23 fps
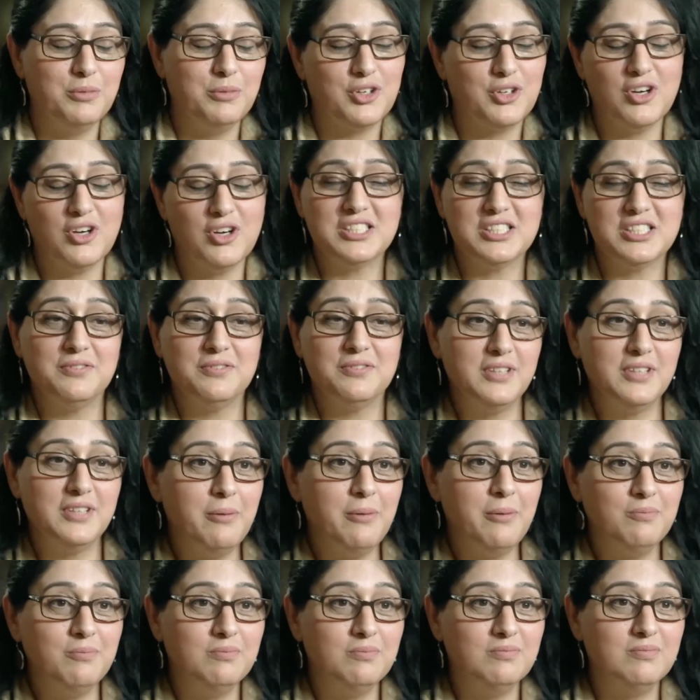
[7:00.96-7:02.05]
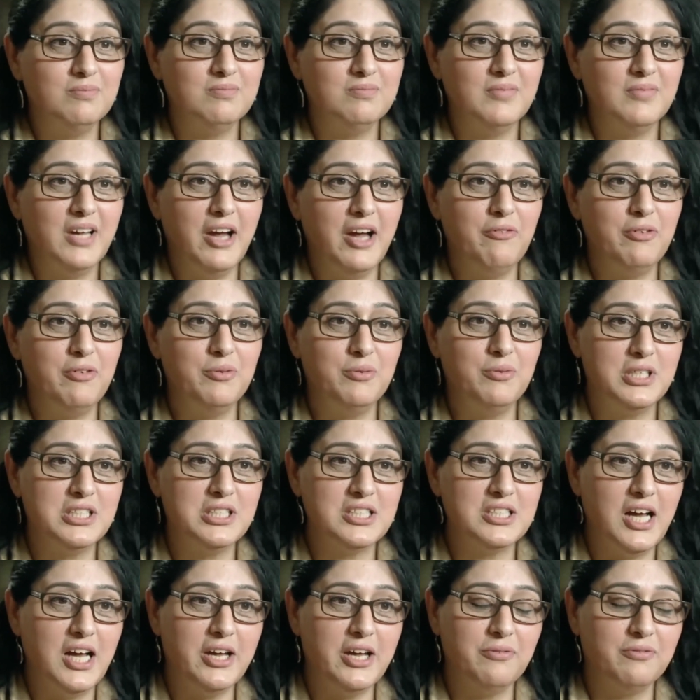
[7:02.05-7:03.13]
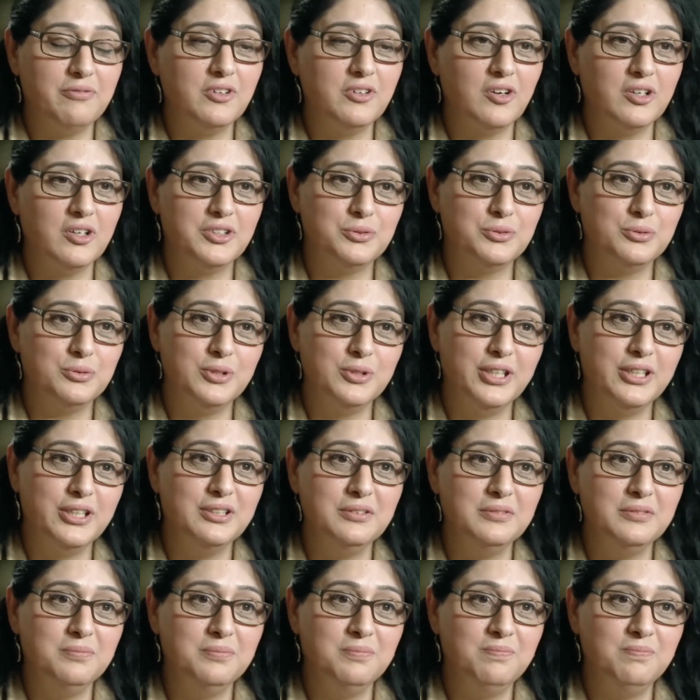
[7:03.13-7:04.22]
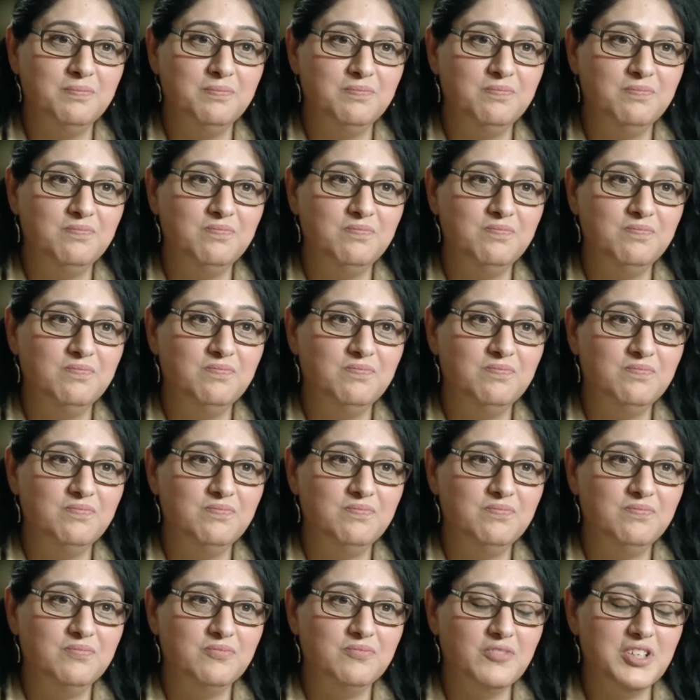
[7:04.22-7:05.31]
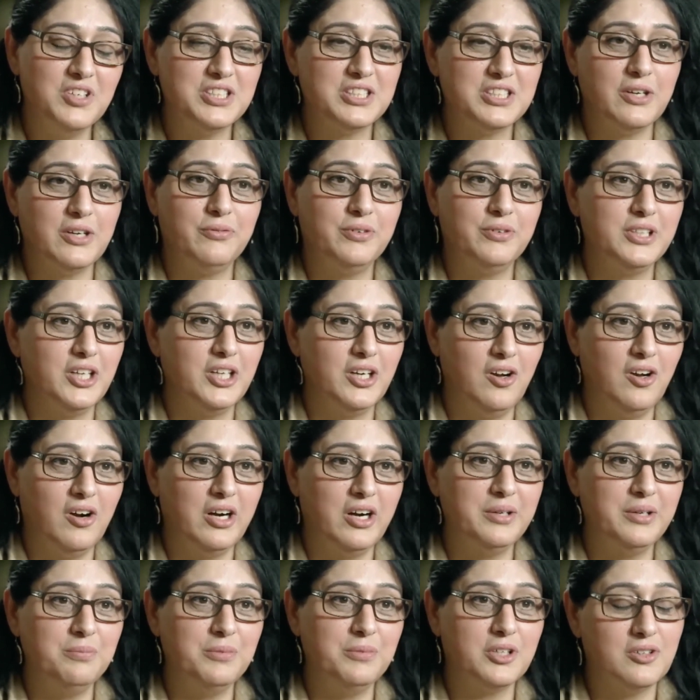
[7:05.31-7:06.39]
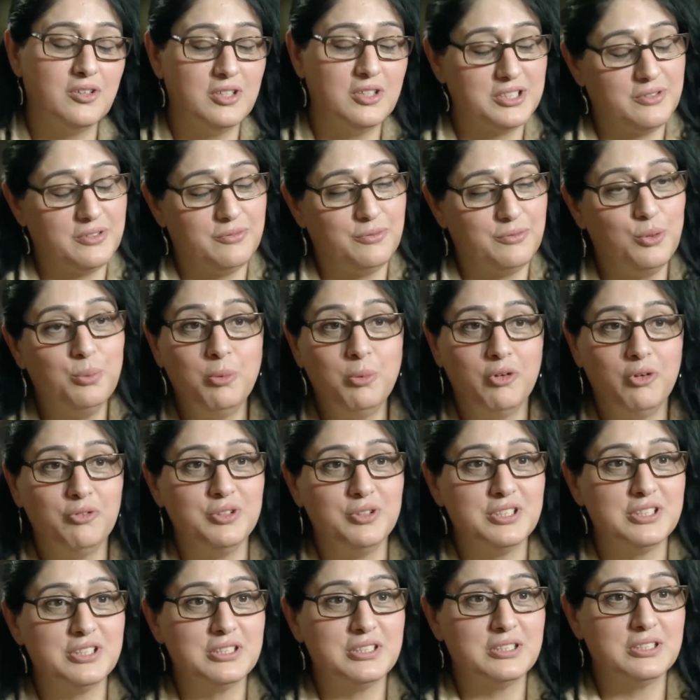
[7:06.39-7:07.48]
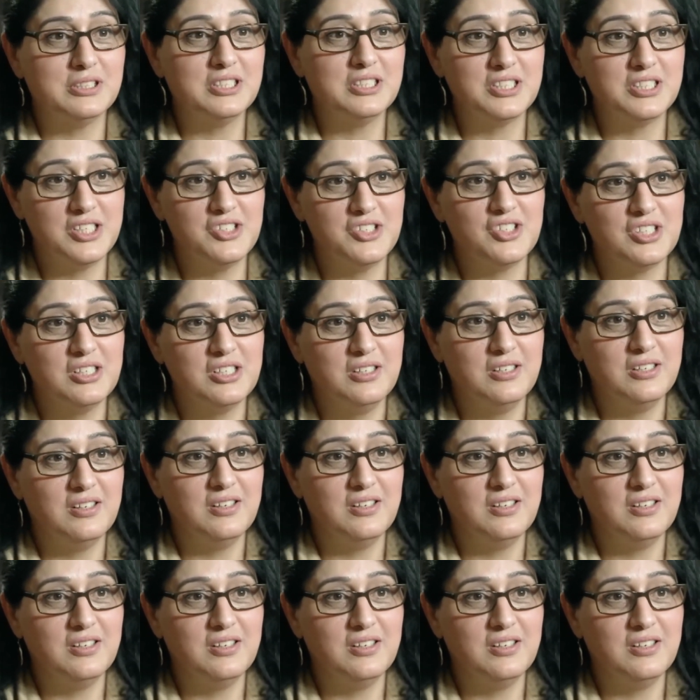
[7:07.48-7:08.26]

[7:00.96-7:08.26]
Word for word: Because of them, everyone's life got ruined. We suffered a lot because of Home Office decision.